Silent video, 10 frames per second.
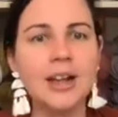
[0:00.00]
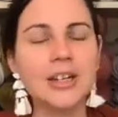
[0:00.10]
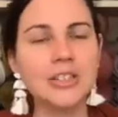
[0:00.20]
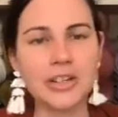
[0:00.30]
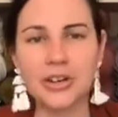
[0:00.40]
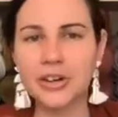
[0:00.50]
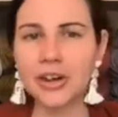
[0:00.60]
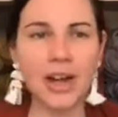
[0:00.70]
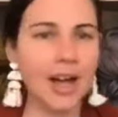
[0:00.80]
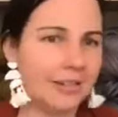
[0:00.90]
So
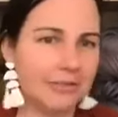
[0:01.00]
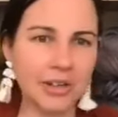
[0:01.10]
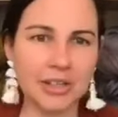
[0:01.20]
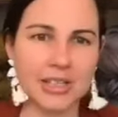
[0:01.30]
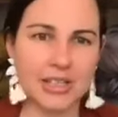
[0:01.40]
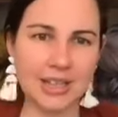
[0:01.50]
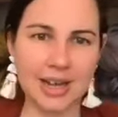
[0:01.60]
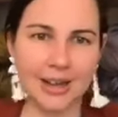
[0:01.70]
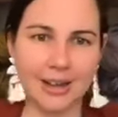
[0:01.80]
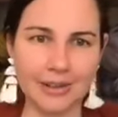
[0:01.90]
I've got
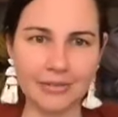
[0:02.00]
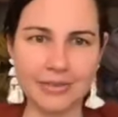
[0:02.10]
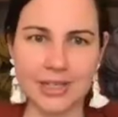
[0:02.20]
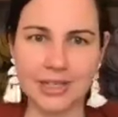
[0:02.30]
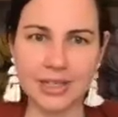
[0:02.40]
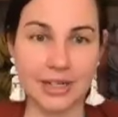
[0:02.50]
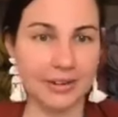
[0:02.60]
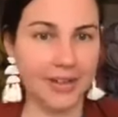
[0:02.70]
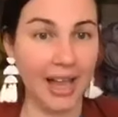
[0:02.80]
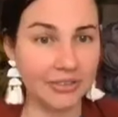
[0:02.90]
scarves that I've
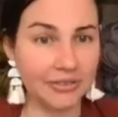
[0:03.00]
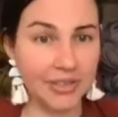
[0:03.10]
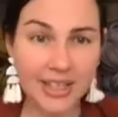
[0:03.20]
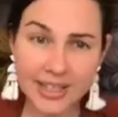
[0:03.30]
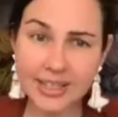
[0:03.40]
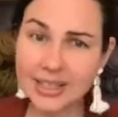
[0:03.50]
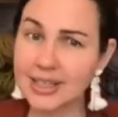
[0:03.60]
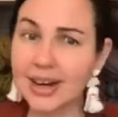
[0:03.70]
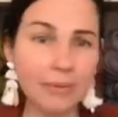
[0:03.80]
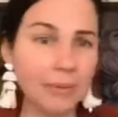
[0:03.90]
had for years
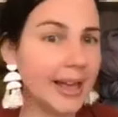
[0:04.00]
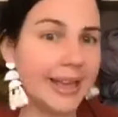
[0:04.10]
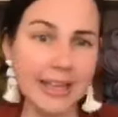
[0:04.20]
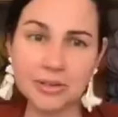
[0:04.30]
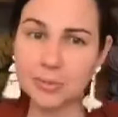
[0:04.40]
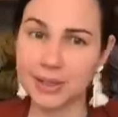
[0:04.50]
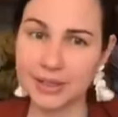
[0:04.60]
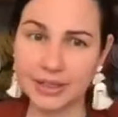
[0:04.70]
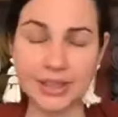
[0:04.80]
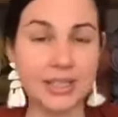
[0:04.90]
that I wear each
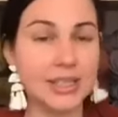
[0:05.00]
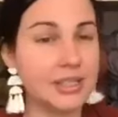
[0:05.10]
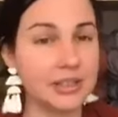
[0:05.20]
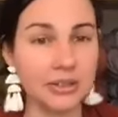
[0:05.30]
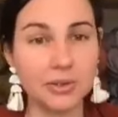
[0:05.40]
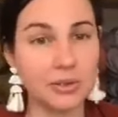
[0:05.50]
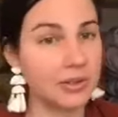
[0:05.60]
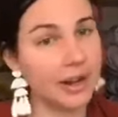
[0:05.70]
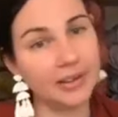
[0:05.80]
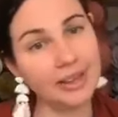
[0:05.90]
winter. They still look good.
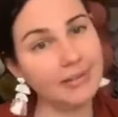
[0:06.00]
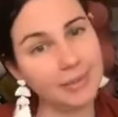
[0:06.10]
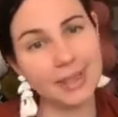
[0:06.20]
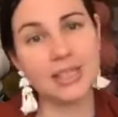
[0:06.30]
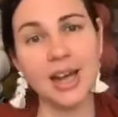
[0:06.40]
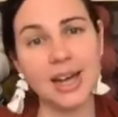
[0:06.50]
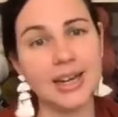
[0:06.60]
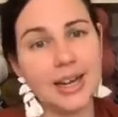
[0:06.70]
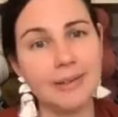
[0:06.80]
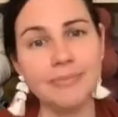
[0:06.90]
I give them a tidy
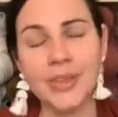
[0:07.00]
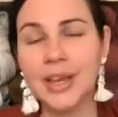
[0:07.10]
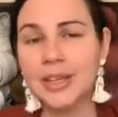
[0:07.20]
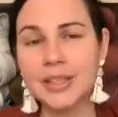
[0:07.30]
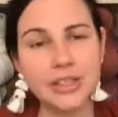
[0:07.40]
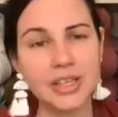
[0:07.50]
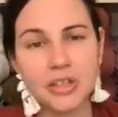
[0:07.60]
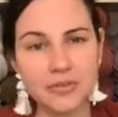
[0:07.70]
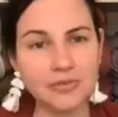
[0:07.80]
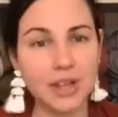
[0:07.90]
up so they
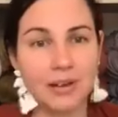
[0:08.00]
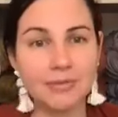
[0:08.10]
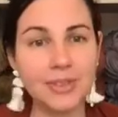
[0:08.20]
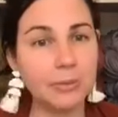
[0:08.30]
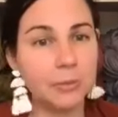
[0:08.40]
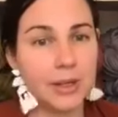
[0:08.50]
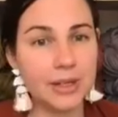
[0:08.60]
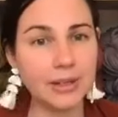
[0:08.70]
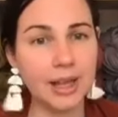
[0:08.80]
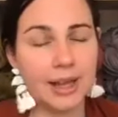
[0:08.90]
don't fluff. They
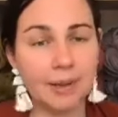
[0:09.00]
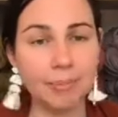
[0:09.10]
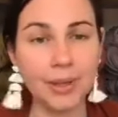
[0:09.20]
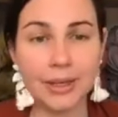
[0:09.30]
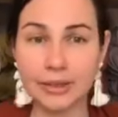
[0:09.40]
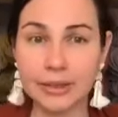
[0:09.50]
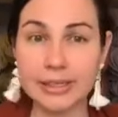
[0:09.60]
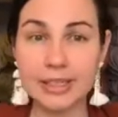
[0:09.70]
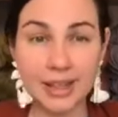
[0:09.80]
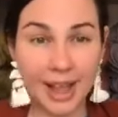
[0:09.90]
will peel
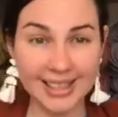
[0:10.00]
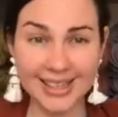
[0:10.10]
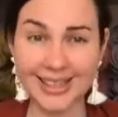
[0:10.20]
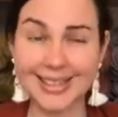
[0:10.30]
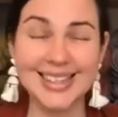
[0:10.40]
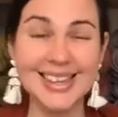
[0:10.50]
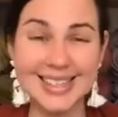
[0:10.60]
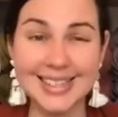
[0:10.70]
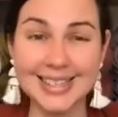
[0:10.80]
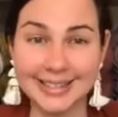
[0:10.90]
slightly. There
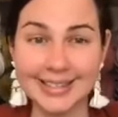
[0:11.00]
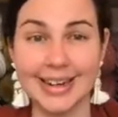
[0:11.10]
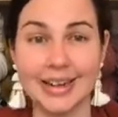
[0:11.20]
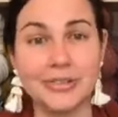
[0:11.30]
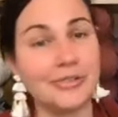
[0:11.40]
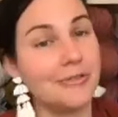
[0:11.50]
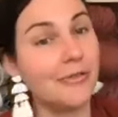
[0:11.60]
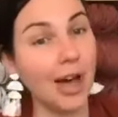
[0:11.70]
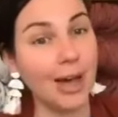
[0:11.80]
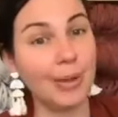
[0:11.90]
is still a natural
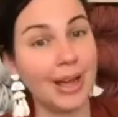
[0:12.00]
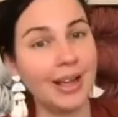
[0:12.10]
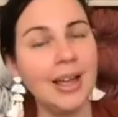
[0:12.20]
fiber.